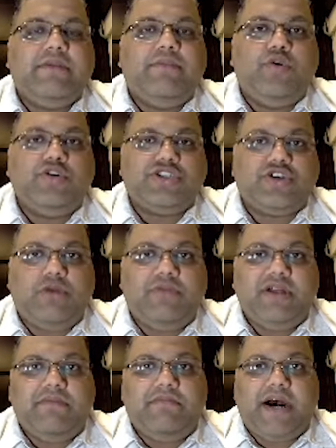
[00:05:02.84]
The most
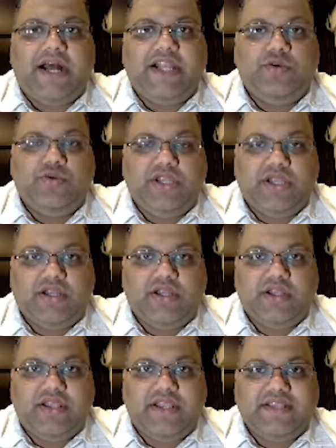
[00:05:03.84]
common malunion
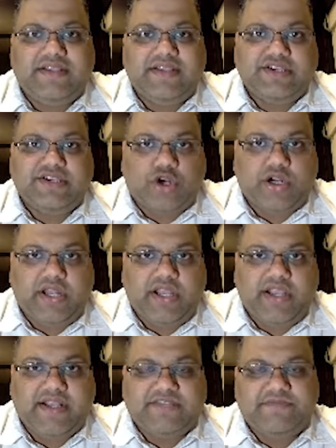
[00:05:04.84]
is
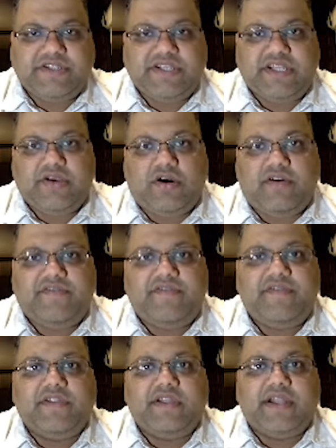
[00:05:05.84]
shortening especially
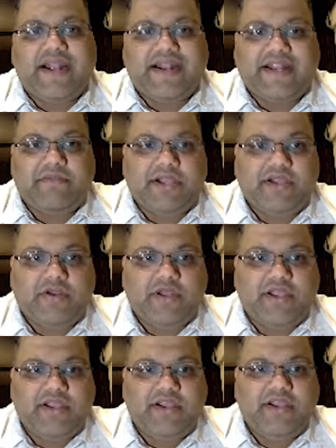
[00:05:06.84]
of the lateral
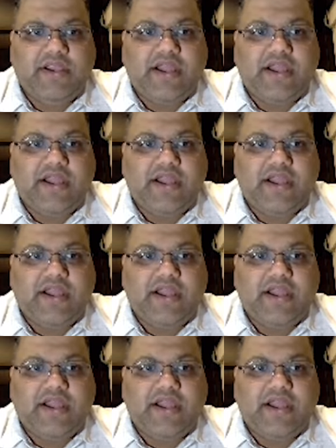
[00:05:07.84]
malleoli